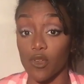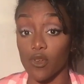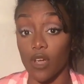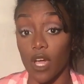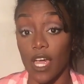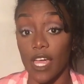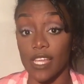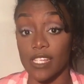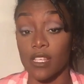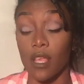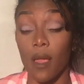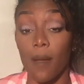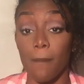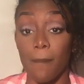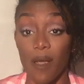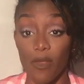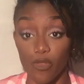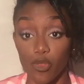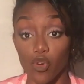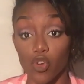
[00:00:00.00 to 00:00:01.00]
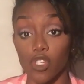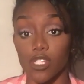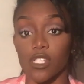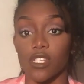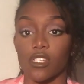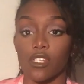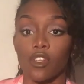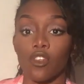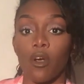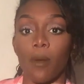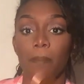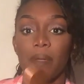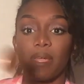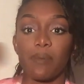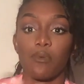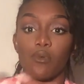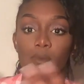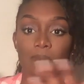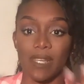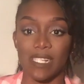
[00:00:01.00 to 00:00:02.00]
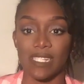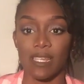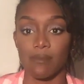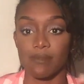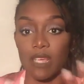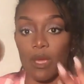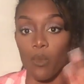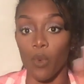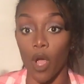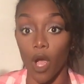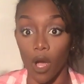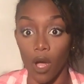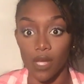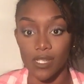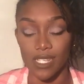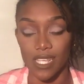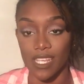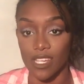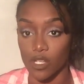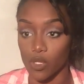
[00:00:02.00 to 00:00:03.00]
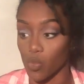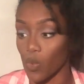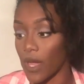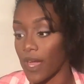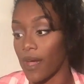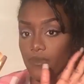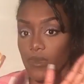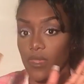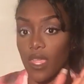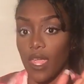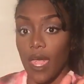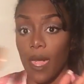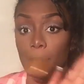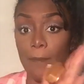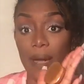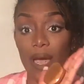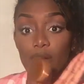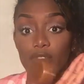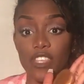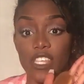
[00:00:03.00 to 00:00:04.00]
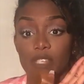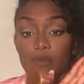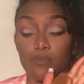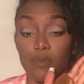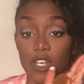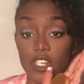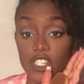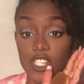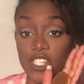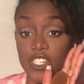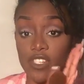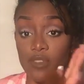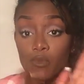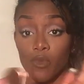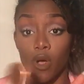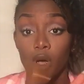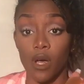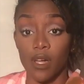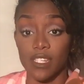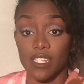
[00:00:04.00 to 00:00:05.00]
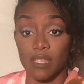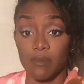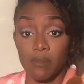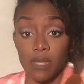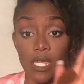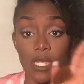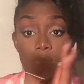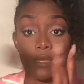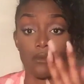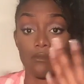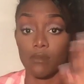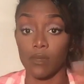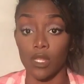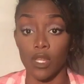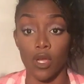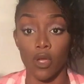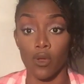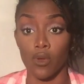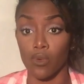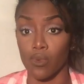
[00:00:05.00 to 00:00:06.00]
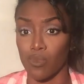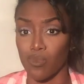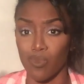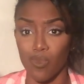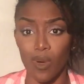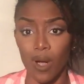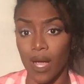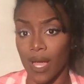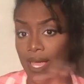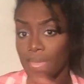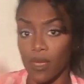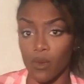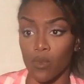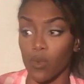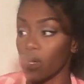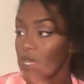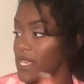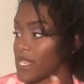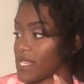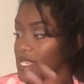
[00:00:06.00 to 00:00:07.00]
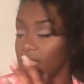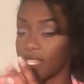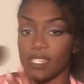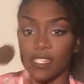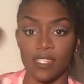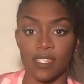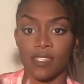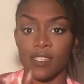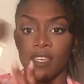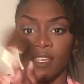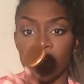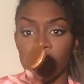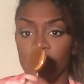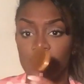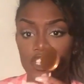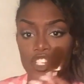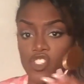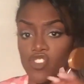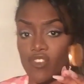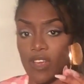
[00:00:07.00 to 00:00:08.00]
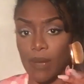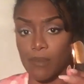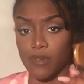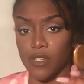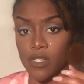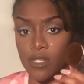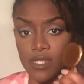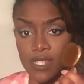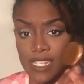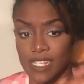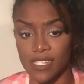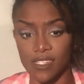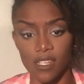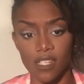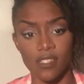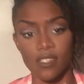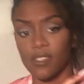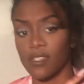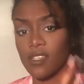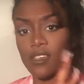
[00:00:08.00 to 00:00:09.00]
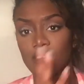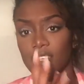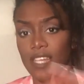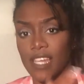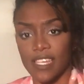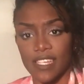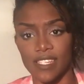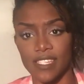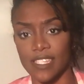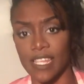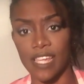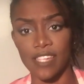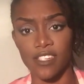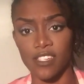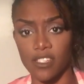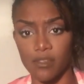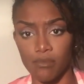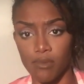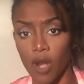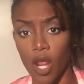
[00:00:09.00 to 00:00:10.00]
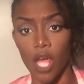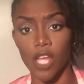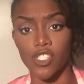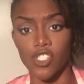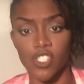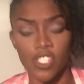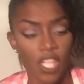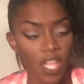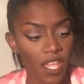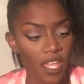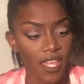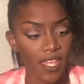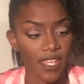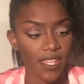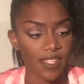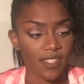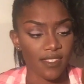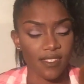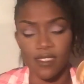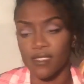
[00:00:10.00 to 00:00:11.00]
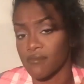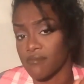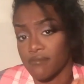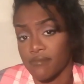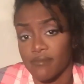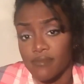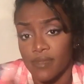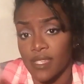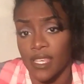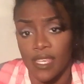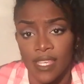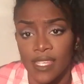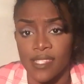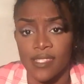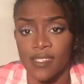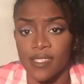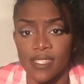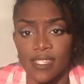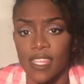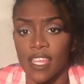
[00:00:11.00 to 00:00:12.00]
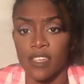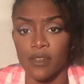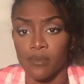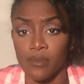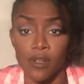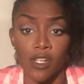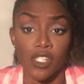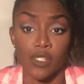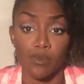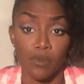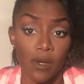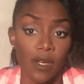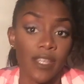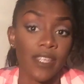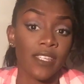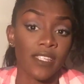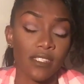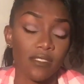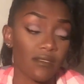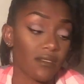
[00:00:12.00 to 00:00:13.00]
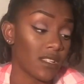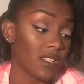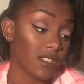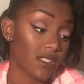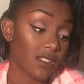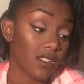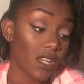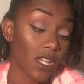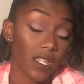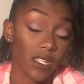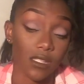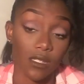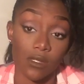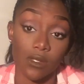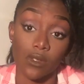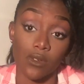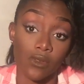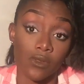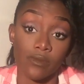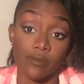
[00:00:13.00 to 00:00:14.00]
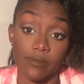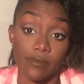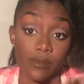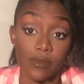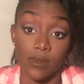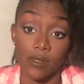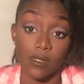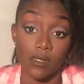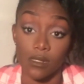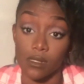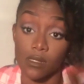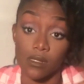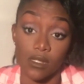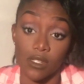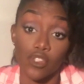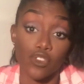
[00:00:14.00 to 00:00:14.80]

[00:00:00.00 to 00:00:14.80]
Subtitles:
you guys my thoughts, because a lot of people on my Snapchat were asking as well about these brushes and were asking me, you know, why, what is this contraption, this doesn't look like a standard brush. It isn't a standard brush, but it's nice, it's cool, it's